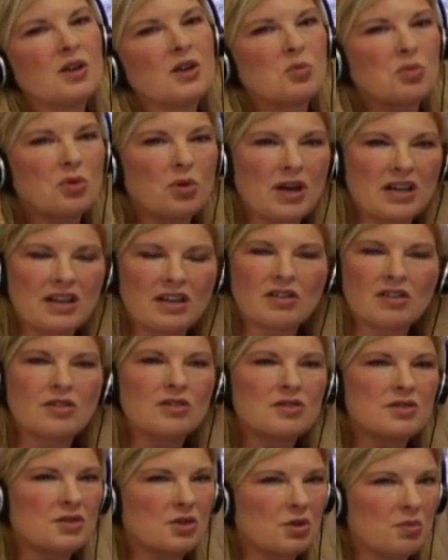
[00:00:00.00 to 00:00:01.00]

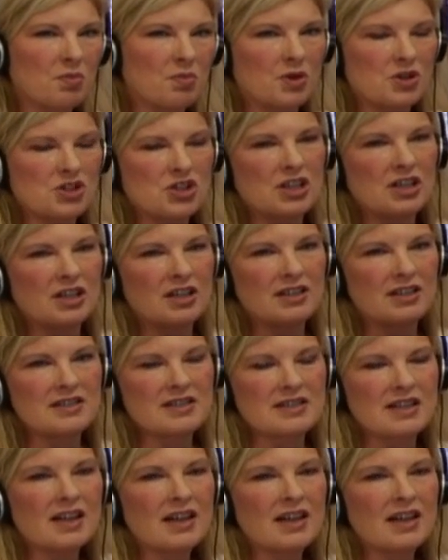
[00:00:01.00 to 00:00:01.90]
perennials or bushes